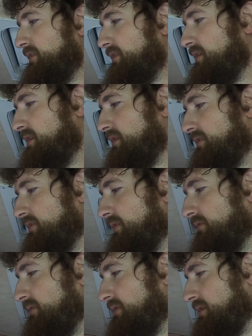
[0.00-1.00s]
in.
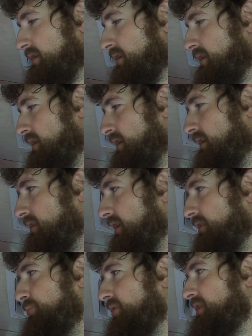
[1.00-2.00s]
So,
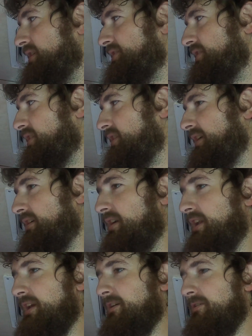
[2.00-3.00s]
not the prettiest looking thing
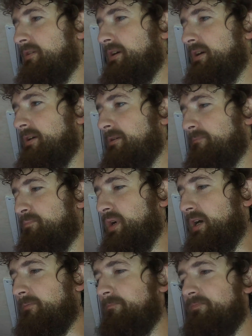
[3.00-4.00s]
right now,
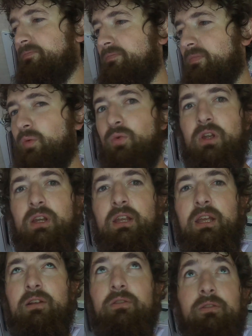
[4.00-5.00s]
but we're getting it
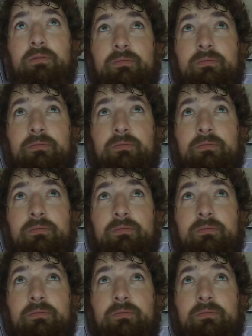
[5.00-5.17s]
handled.